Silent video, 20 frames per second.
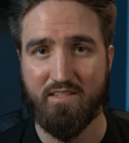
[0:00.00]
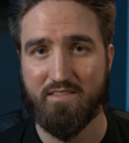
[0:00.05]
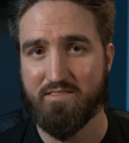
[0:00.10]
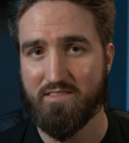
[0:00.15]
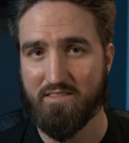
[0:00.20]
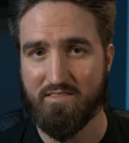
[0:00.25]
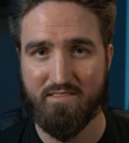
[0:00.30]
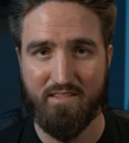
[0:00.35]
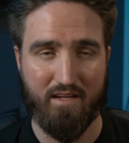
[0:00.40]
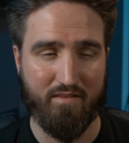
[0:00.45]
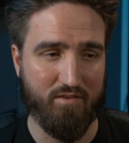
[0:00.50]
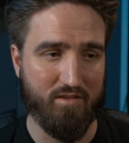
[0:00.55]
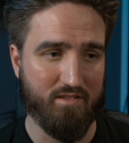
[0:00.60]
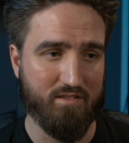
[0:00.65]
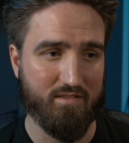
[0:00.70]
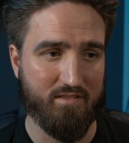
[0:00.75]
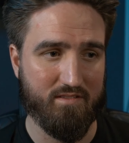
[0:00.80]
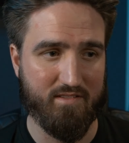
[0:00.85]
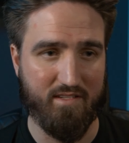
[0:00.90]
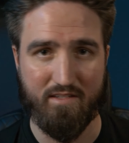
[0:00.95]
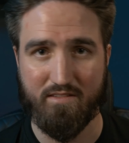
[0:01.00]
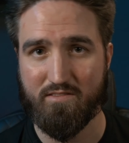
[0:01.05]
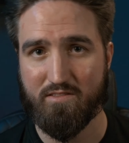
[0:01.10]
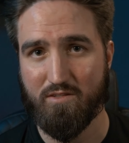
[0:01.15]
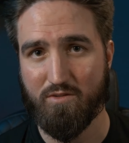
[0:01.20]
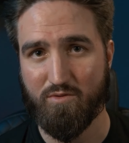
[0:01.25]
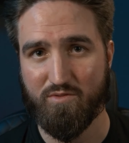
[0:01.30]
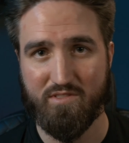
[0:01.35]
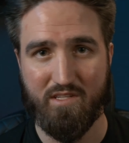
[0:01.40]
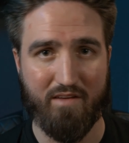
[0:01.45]
Z7,
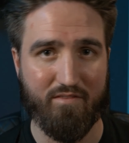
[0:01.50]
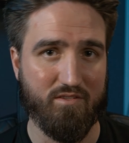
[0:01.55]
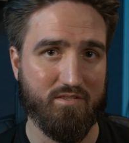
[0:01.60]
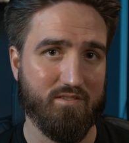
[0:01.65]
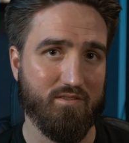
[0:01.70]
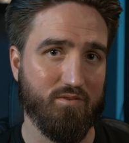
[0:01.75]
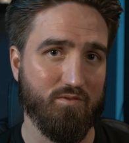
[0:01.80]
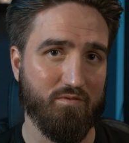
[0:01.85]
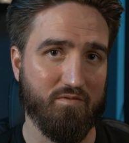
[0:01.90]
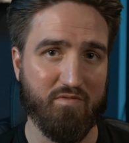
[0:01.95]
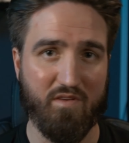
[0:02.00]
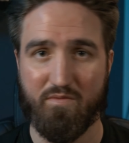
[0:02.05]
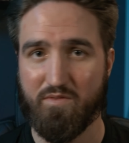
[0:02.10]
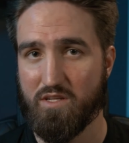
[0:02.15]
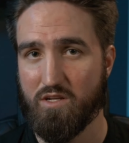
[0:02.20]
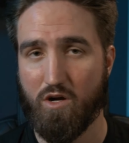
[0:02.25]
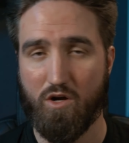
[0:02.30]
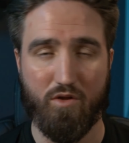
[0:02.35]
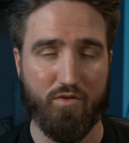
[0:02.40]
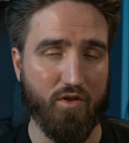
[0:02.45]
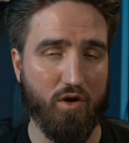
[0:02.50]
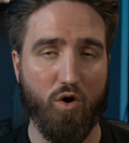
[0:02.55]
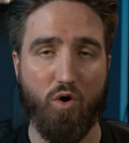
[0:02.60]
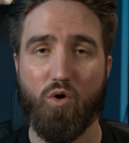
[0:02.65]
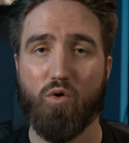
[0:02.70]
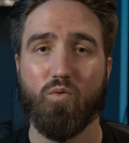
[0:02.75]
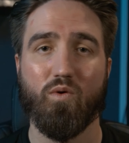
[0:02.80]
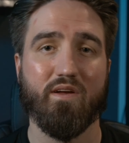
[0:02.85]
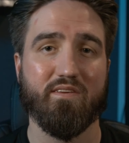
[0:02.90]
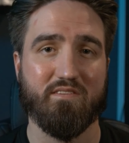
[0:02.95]
6.2, 7.2, 50, all the
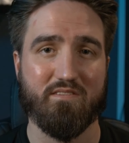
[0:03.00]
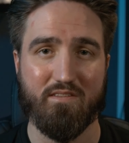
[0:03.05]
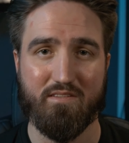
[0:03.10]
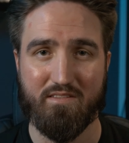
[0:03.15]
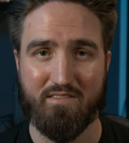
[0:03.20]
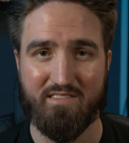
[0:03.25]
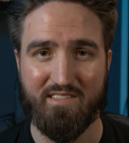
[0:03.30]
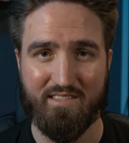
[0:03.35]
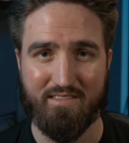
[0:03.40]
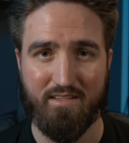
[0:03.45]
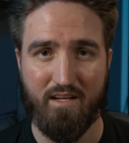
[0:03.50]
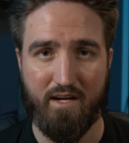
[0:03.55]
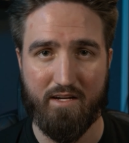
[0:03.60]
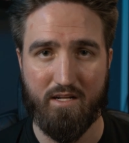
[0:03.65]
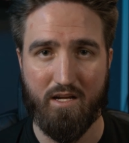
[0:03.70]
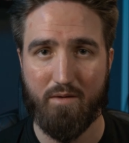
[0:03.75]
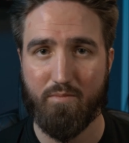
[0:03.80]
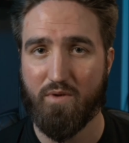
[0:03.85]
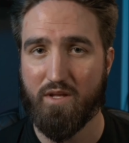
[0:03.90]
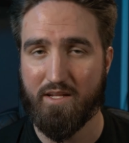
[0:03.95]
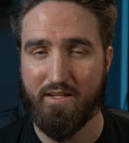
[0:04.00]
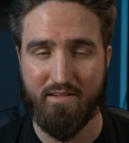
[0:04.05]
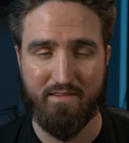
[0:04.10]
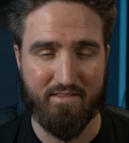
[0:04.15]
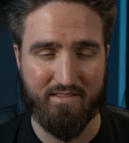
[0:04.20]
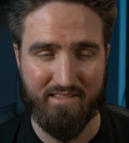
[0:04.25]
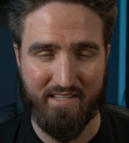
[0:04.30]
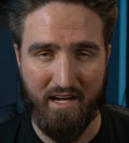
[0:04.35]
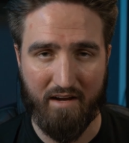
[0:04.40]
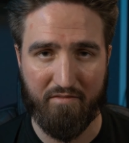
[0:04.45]
whole rest of the Z lineup. It is
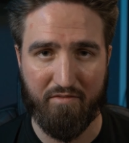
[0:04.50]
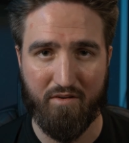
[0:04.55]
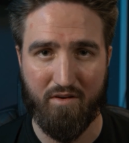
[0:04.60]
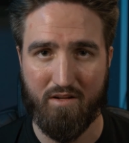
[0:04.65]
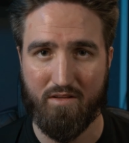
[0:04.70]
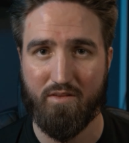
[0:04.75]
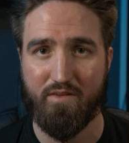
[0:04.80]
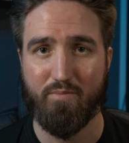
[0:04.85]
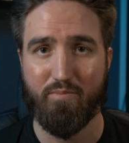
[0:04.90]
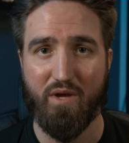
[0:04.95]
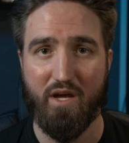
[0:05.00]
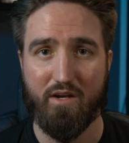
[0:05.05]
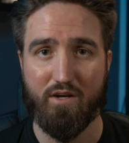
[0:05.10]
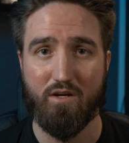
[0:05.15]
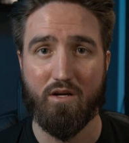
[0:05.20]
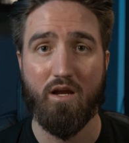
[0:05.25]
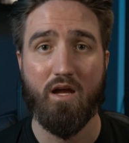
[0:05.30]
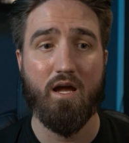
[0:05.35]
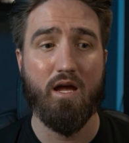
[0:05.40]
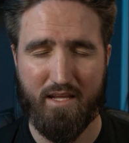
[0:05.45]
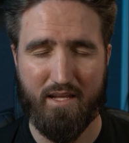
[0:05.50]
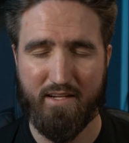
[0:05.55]
definitely better.